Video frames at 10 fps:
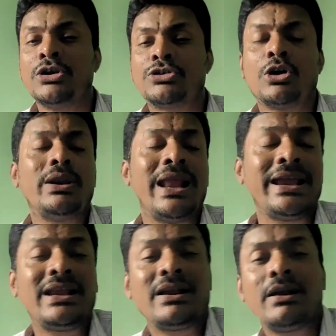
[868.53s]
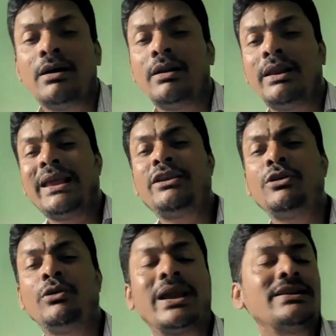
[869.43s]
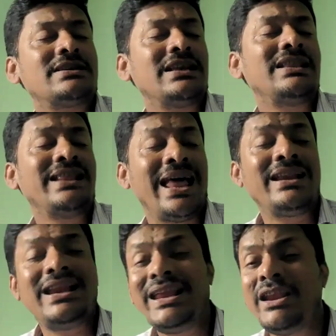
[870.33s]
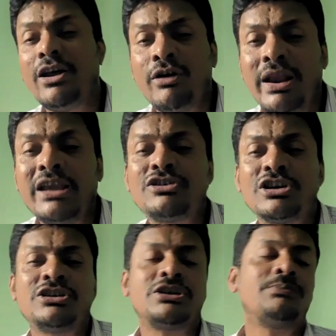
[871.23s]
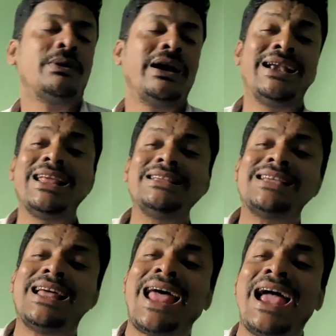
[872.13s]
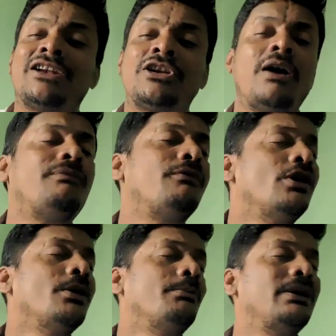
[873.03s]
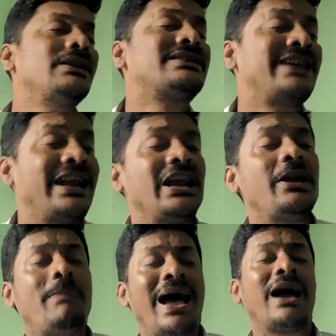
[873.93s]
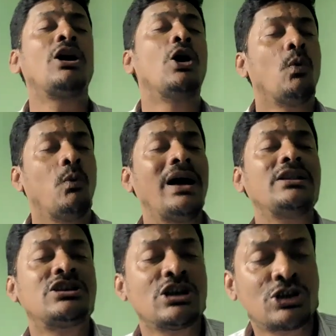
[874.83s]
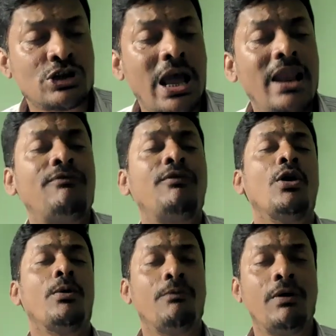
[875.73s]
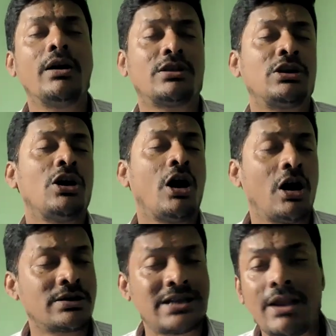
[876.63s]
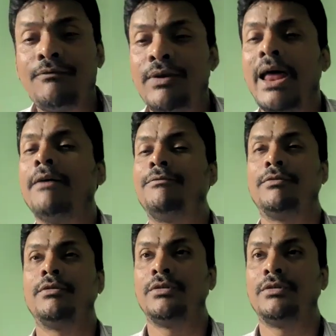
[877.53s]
So like you can say, likely in a relationship, it is an act of means getting back one's self worth or self love,